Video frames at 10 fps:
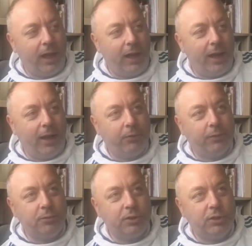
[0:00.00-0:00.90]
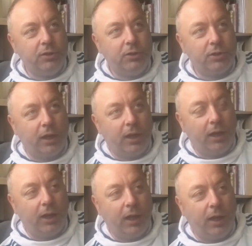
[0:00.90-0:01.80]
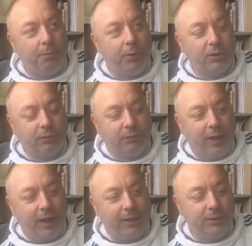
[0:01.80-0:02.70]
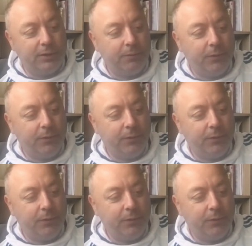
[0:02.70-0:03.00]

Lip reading: allowed them to use a plot of land